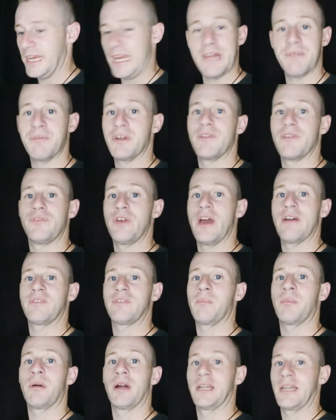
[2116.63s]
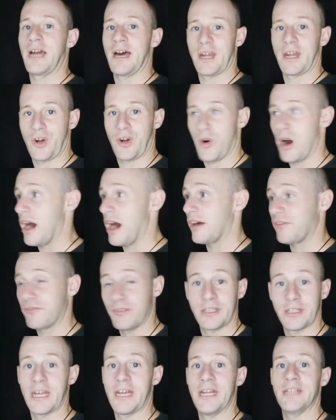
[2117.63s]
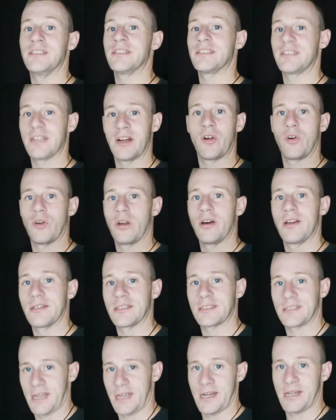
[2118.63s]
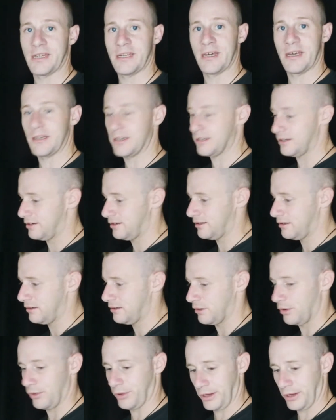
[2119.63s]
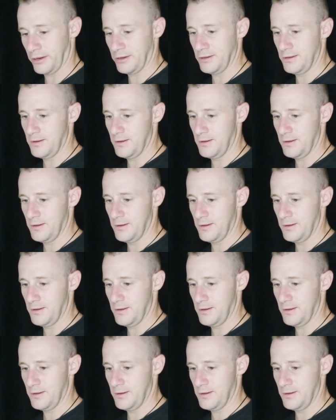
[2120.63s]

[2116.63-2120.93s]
Even if you have to break down and cry in front of the agents, they're going to understand that, okay?